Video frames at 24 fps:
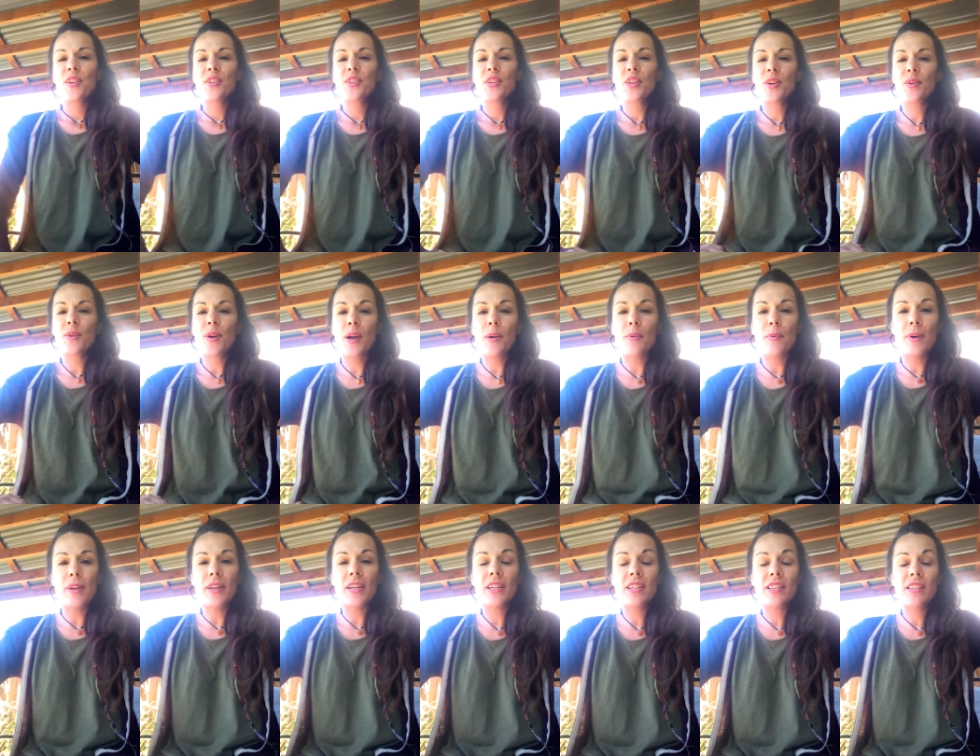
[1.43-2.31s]
So I
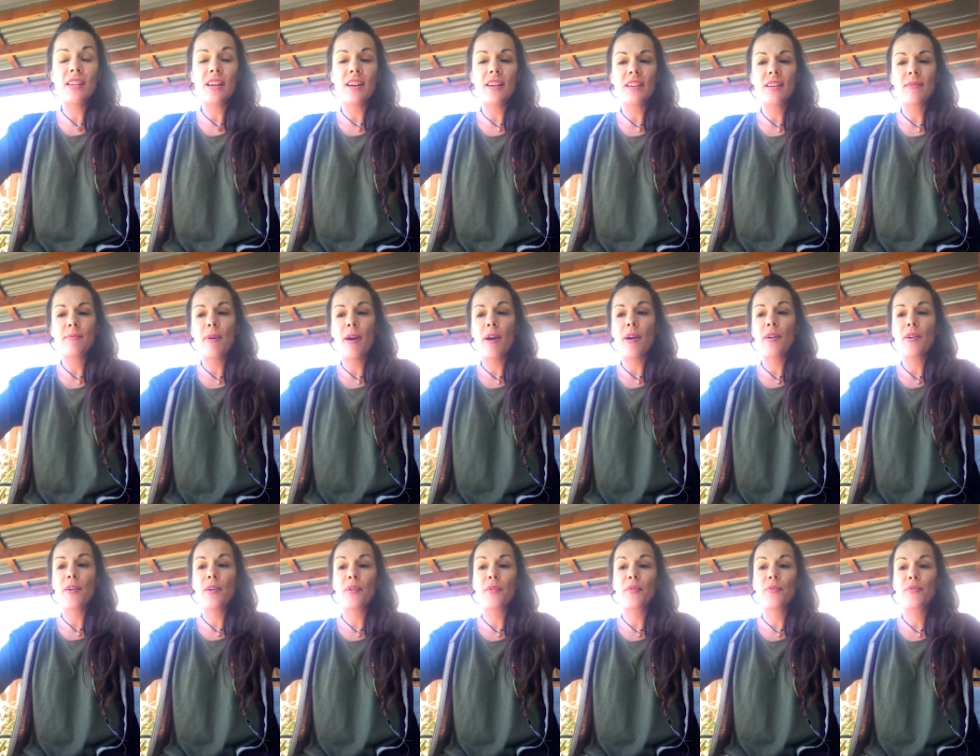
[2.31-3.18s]
wanted to talk
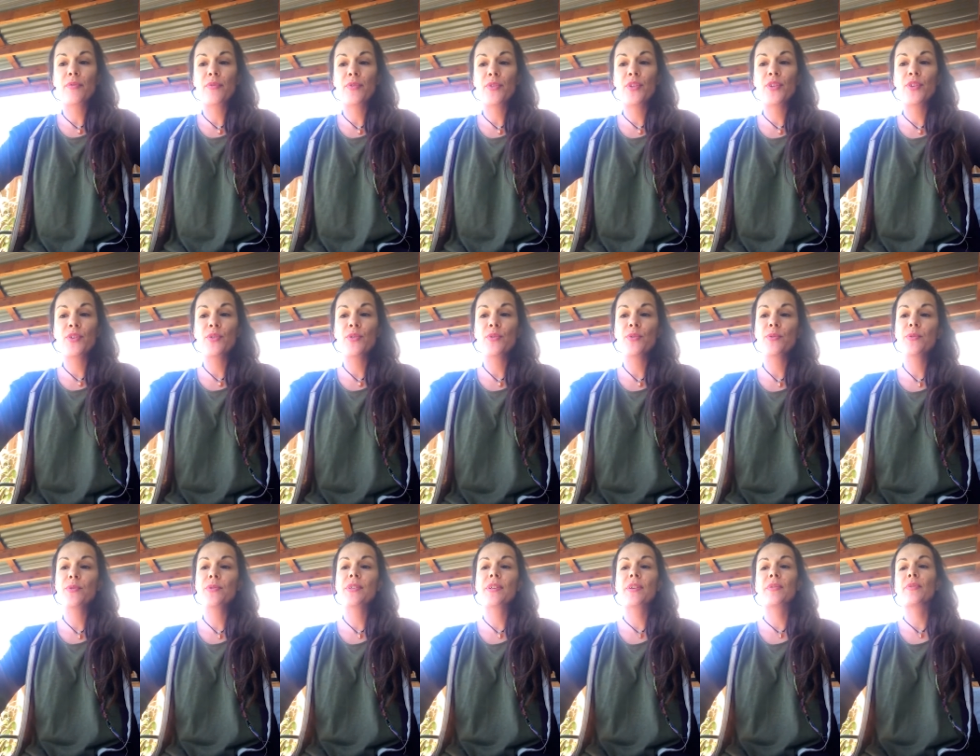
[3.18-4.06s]
about a
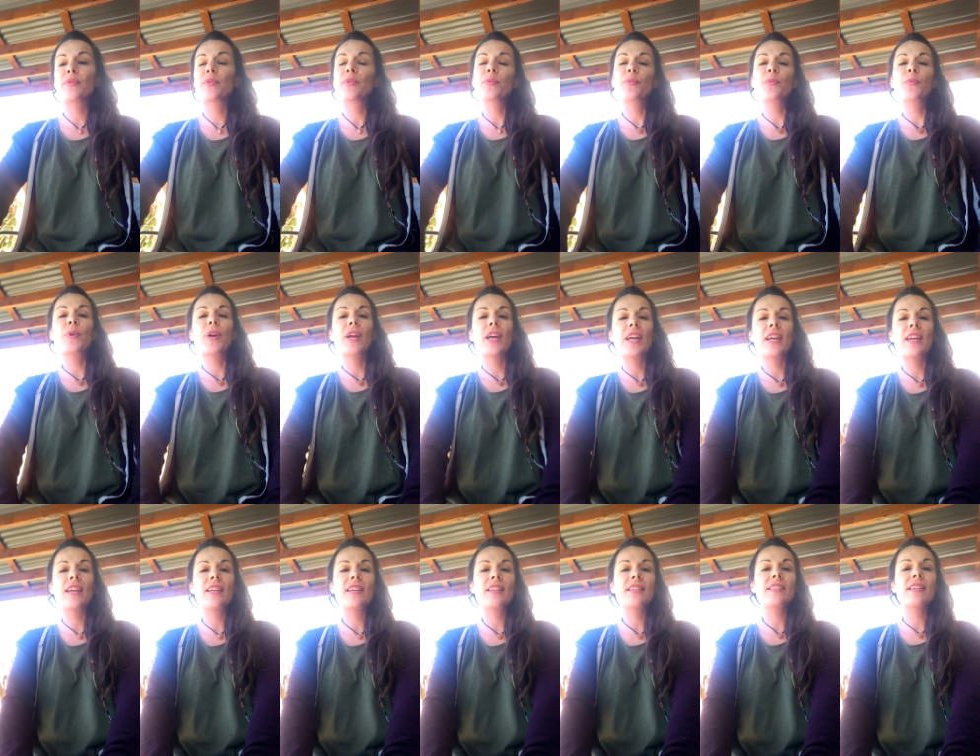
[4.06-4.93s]
few different
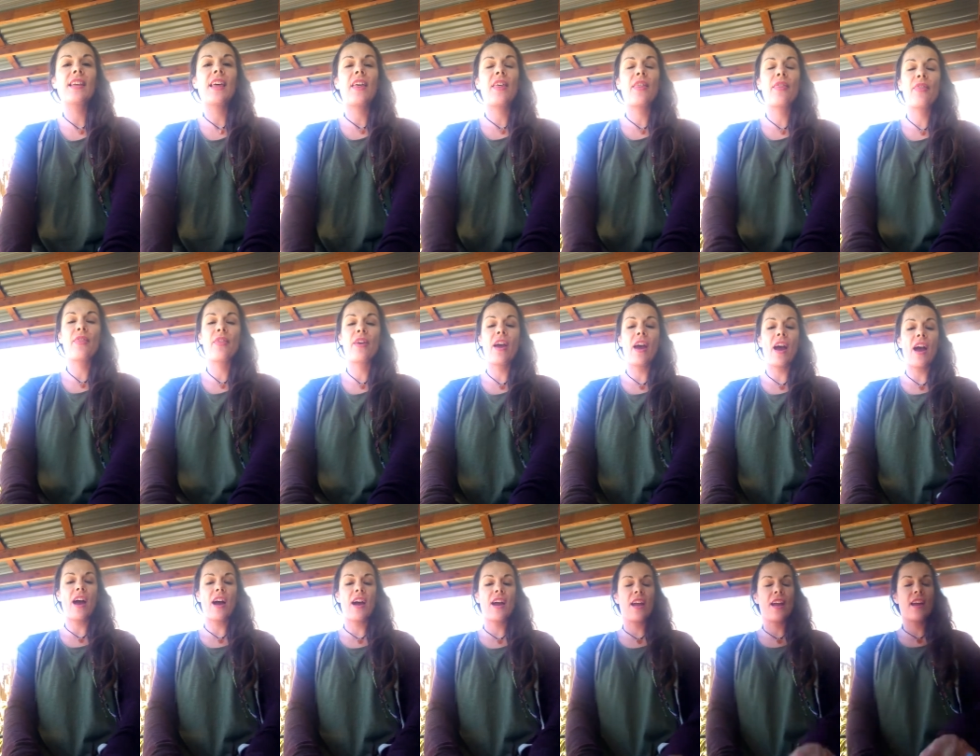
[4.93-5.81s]
ways that
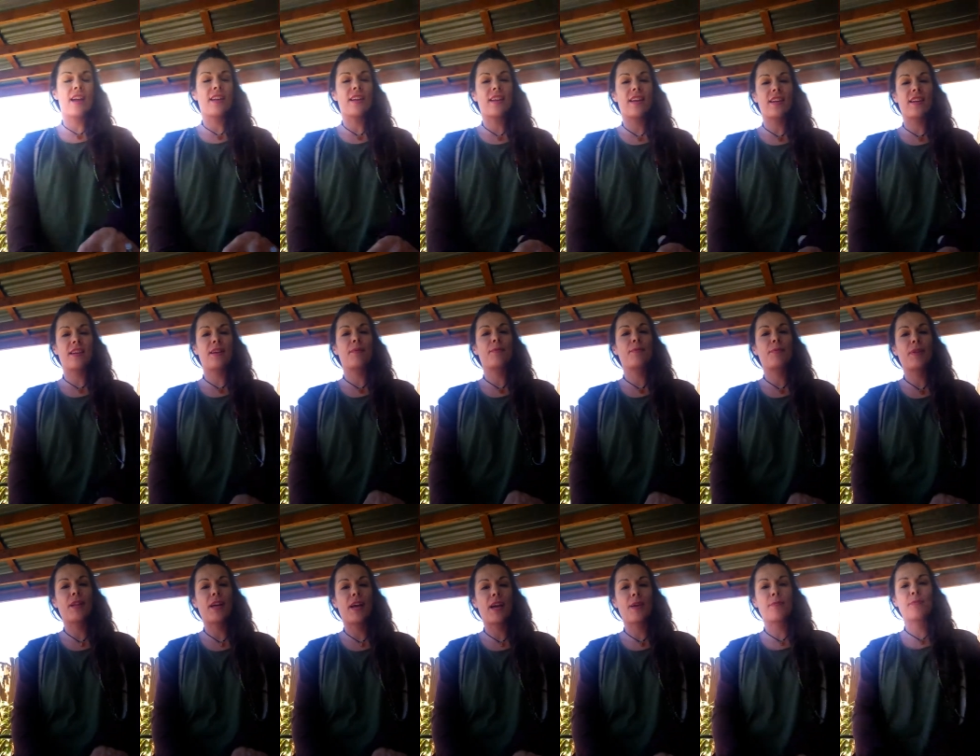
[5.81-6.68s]
I can
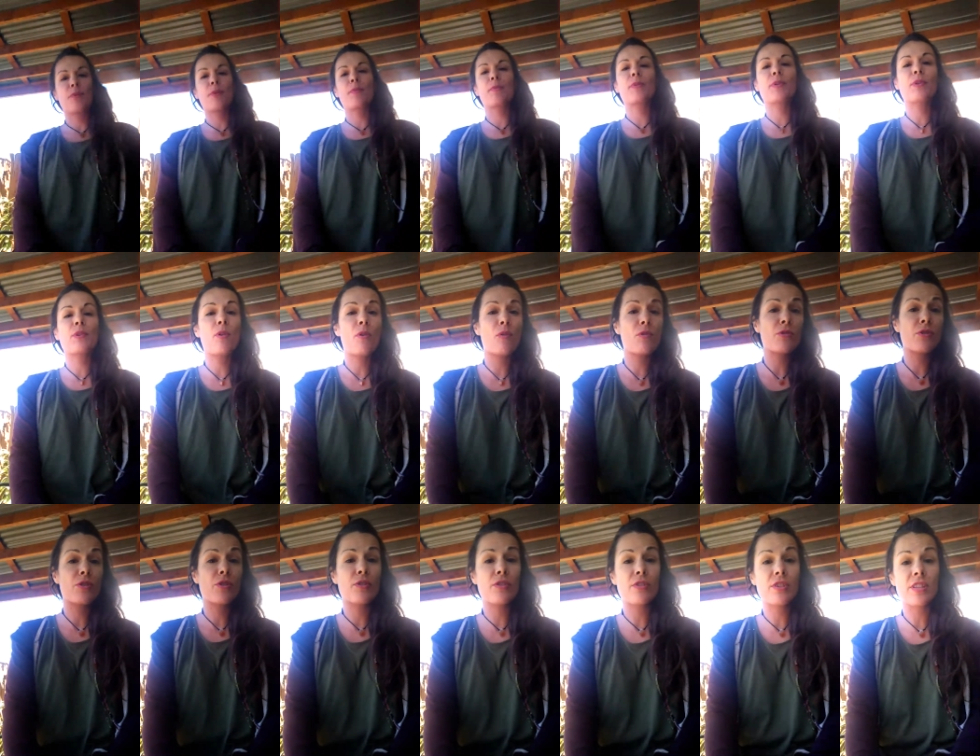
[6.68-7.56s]
apply
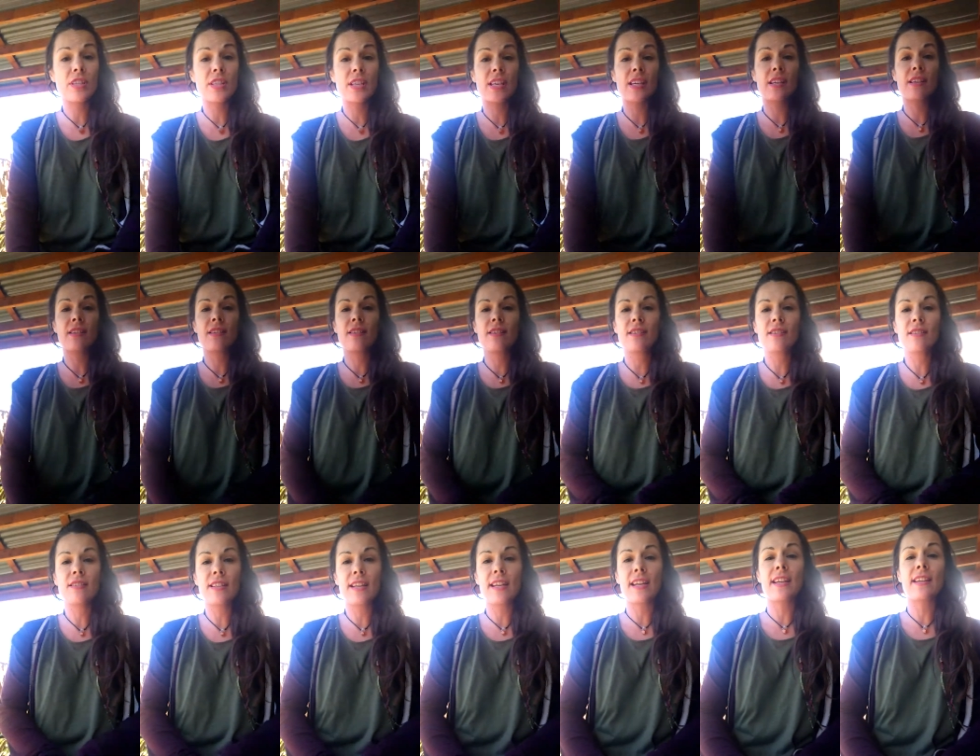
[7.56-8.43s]
permaculture
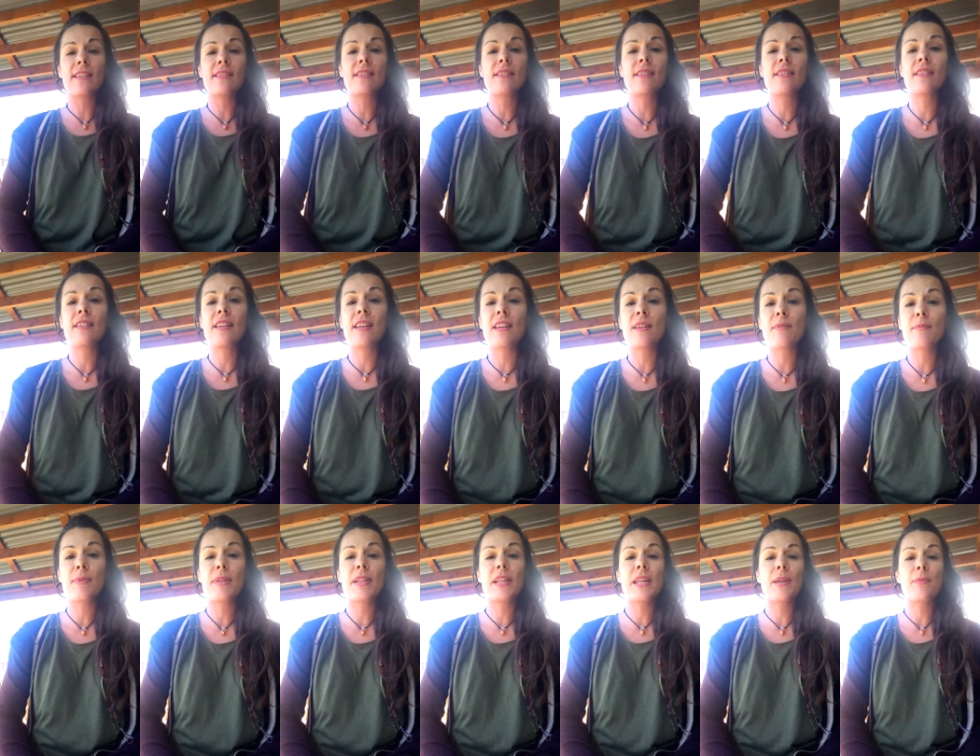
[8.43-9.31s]
skills and
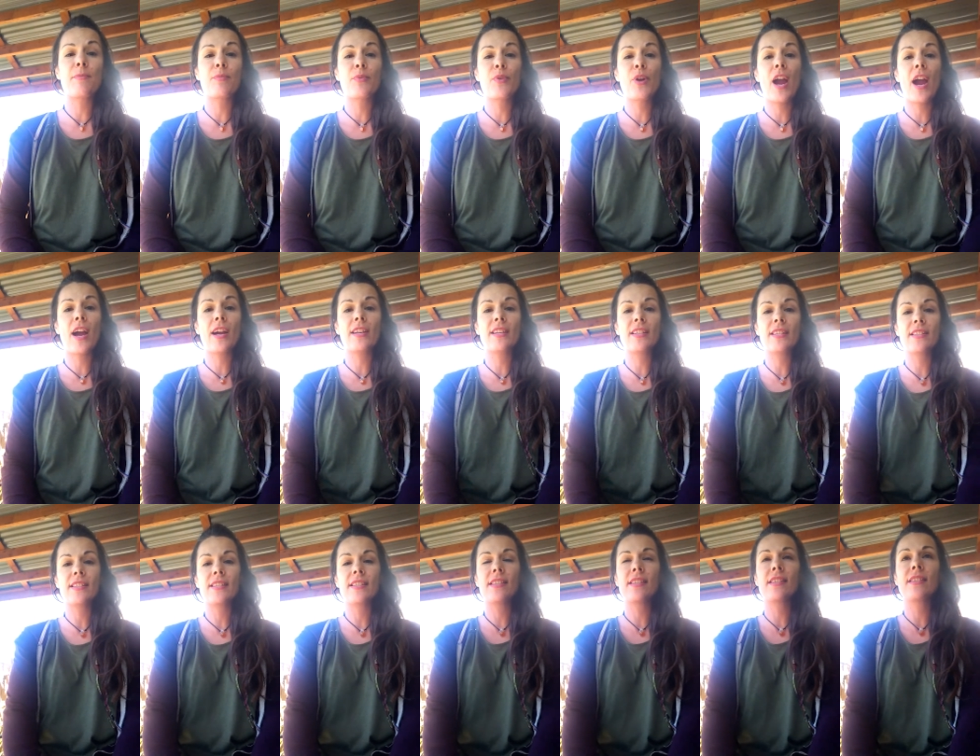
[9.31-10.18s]
sustainability
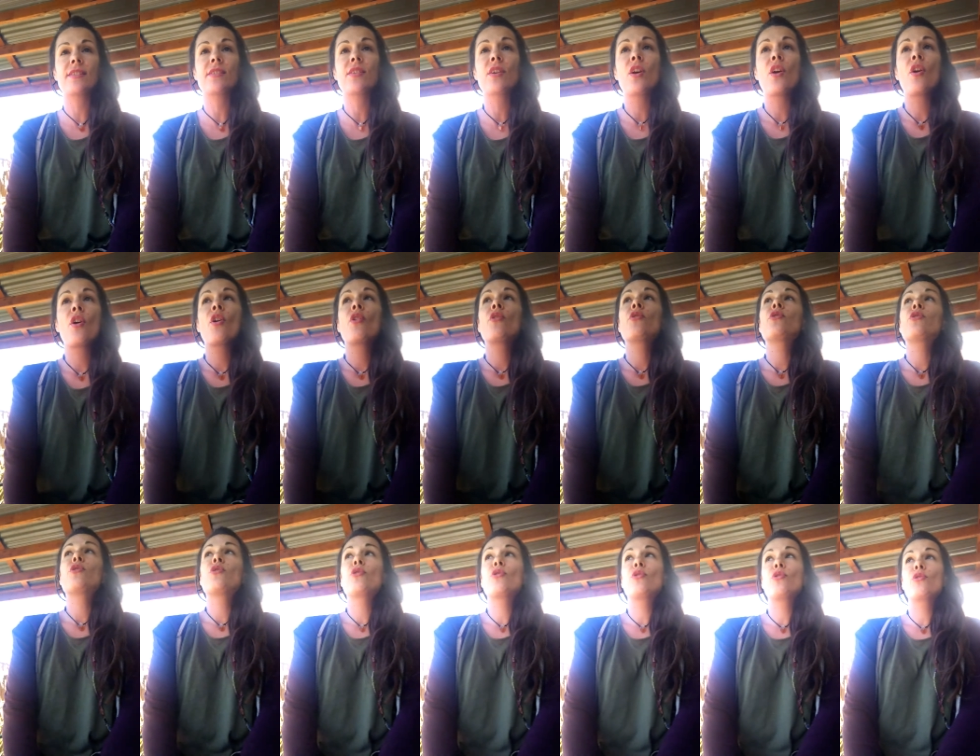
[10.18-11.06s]
practices
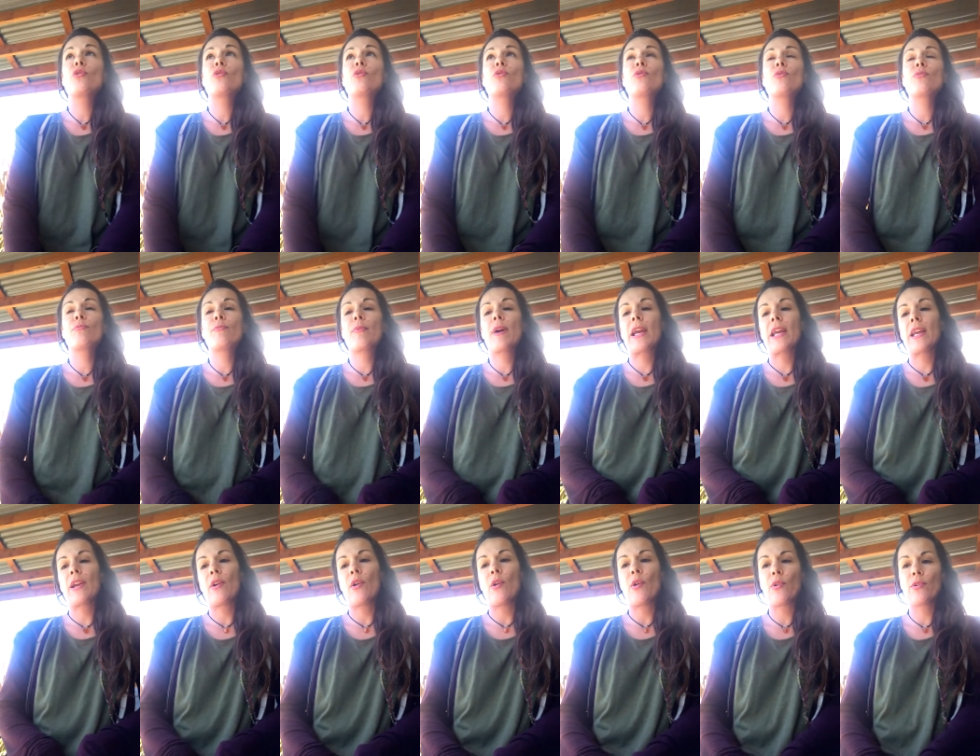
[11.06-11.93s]
to my
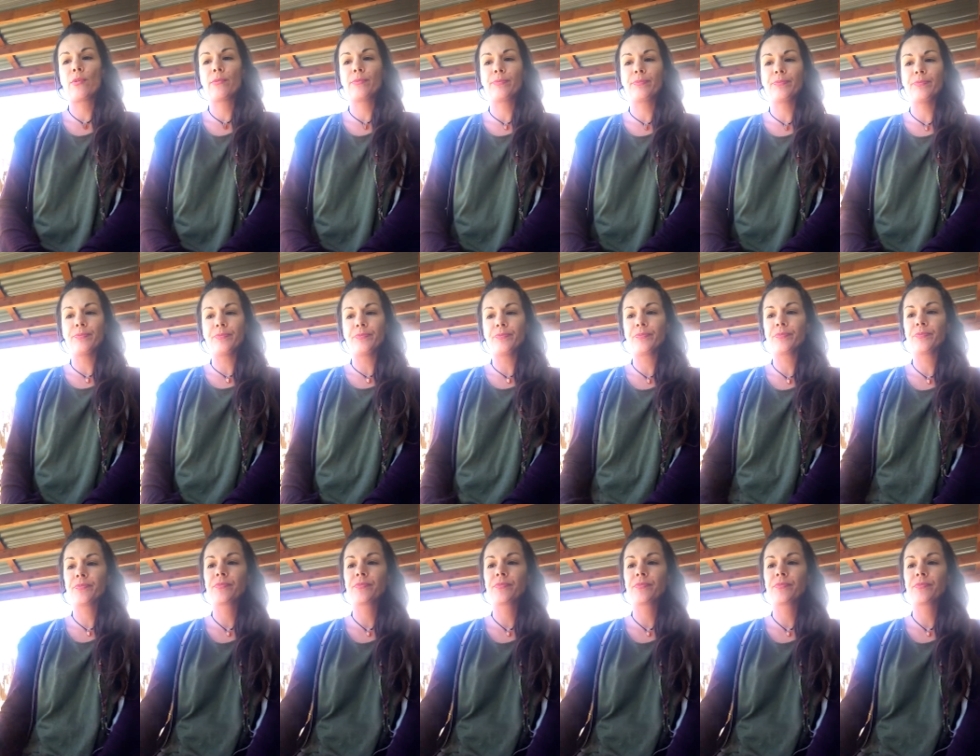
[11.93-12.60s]
home.